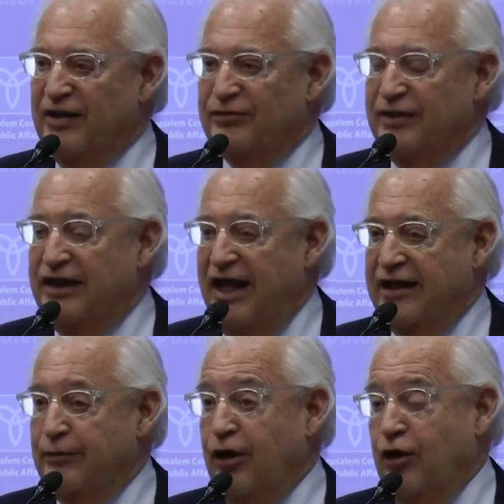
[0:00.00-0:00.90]
as best we
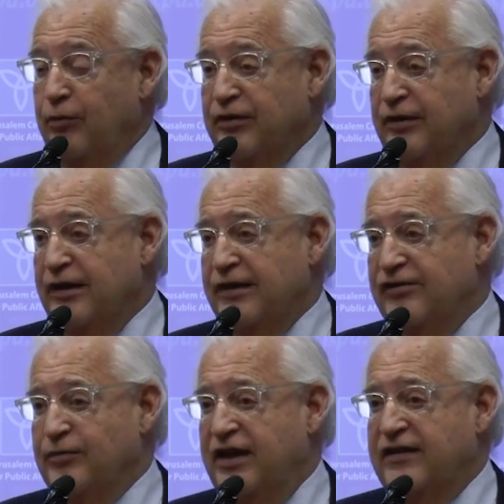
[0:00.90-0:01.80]
can, and we hope
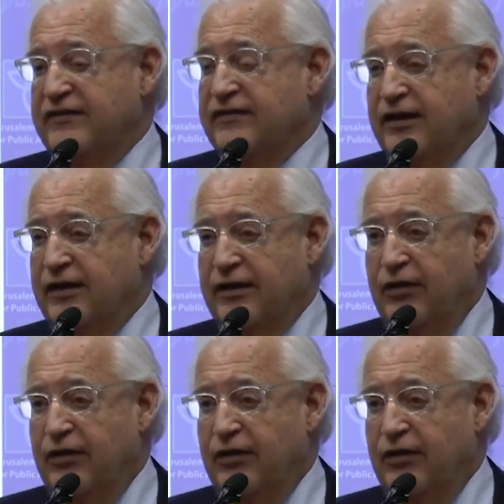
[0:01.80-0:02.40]
this makes